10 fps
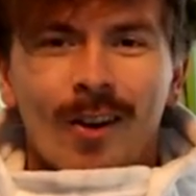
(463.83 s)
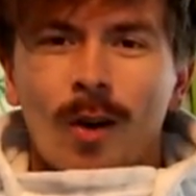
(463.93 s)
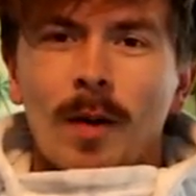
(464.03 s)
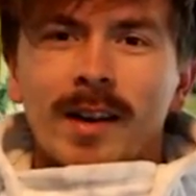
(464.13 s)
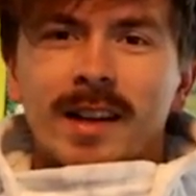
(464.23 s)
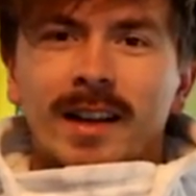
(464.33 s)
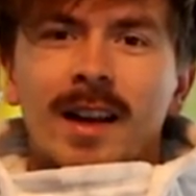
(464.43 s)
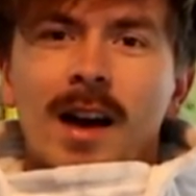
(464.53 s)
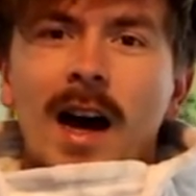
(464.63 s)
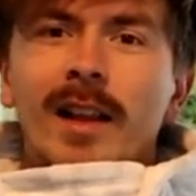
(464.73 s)
Or
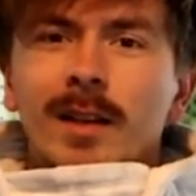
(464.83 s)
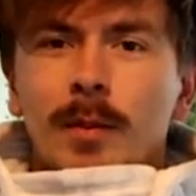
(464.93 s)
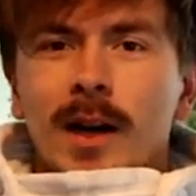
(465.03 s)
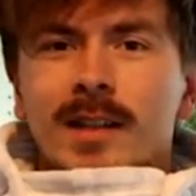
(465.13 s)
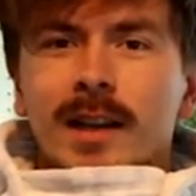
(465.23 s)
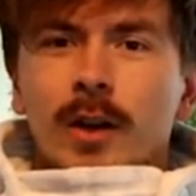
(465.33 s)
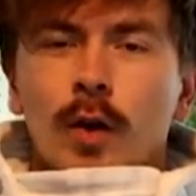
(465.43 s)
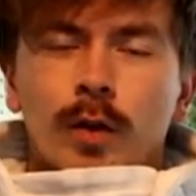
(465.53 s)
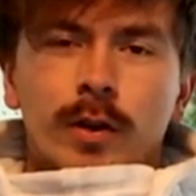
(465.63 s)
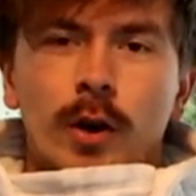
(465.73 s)
Montec. I like Montec
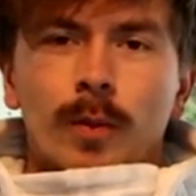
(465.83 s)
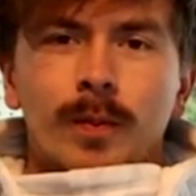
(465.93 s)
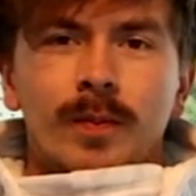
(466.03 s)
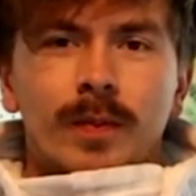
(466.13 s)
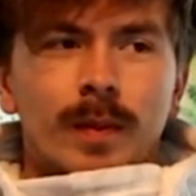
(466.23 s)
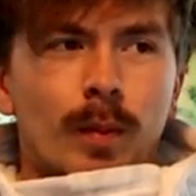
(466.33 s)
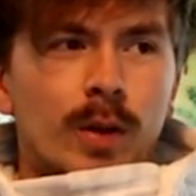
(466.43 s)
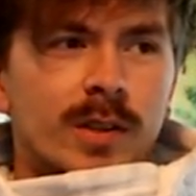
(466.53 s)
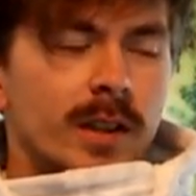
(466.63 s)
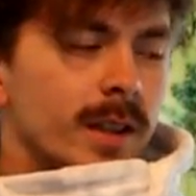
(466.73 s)
over Dope,
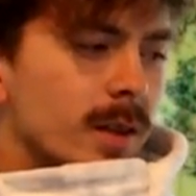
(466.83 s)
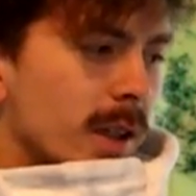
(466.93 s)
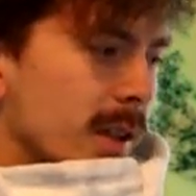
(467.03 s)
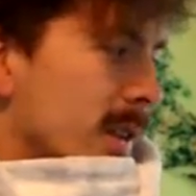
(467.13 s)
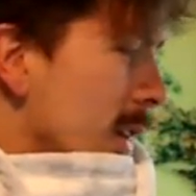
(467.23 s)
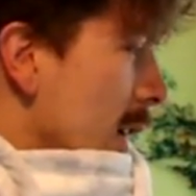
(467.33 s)
personally, because